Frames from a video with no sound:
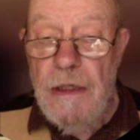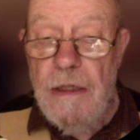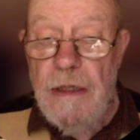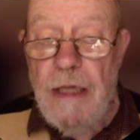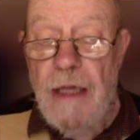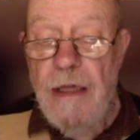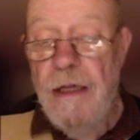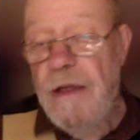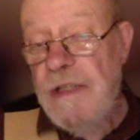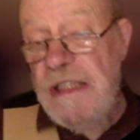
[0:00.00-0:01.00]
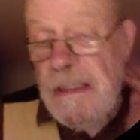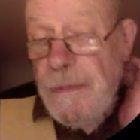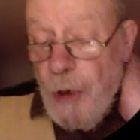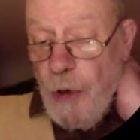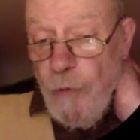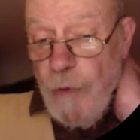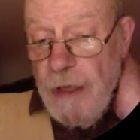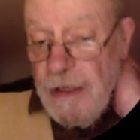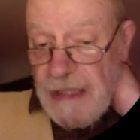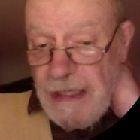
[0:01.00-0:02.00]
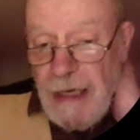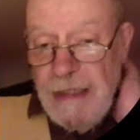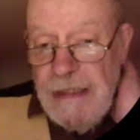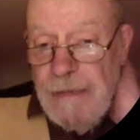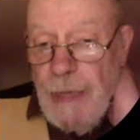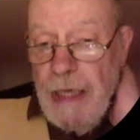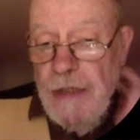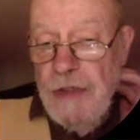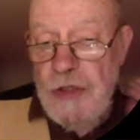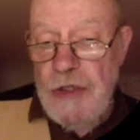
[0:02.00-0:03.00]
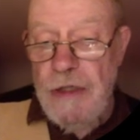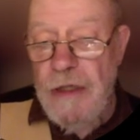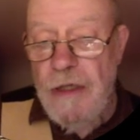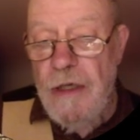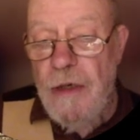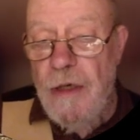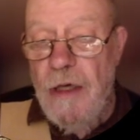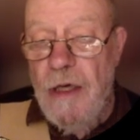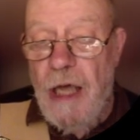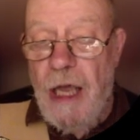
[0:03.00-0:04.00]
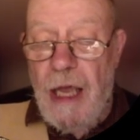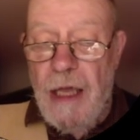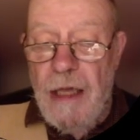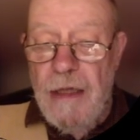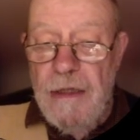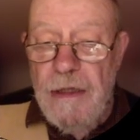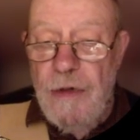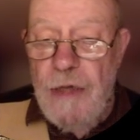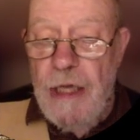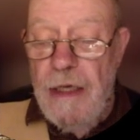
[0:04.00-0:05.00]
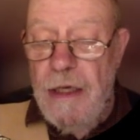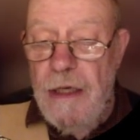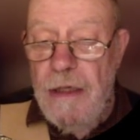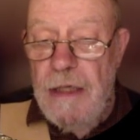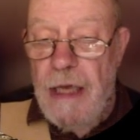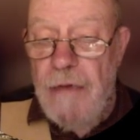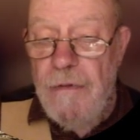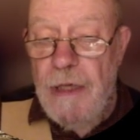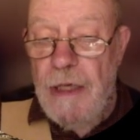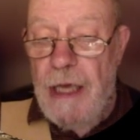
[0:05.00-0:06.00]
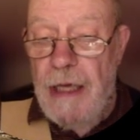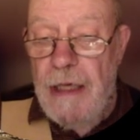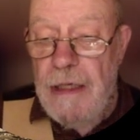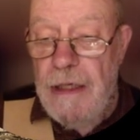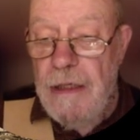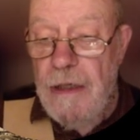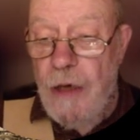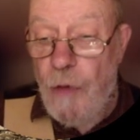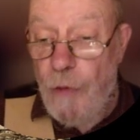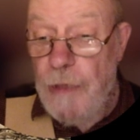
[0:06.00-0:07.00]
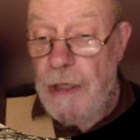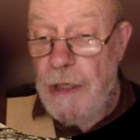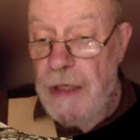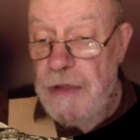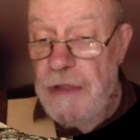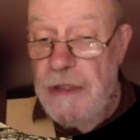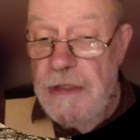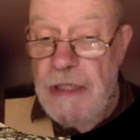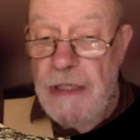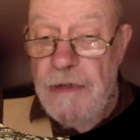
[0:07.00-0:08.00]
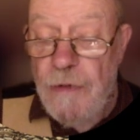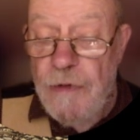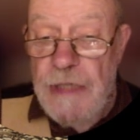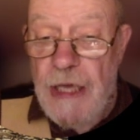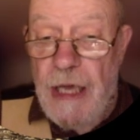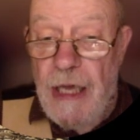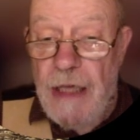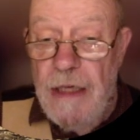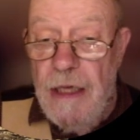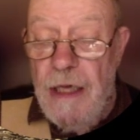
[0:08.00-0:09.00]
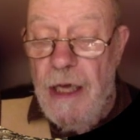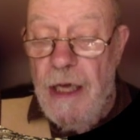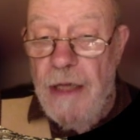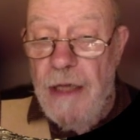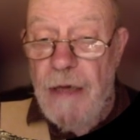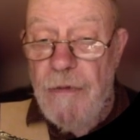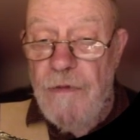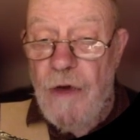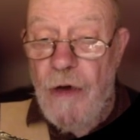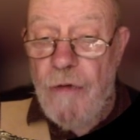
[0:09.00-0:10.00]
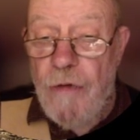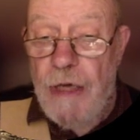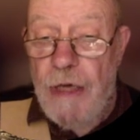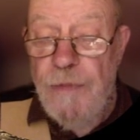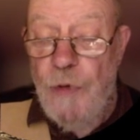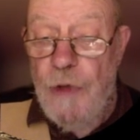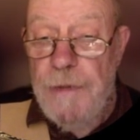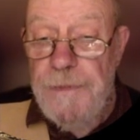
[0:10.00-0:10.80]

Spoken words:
then there is this point where there's a nice bench, and looking down the lake, or up the lake should I say, towards the head, and there we've got Grassmoor.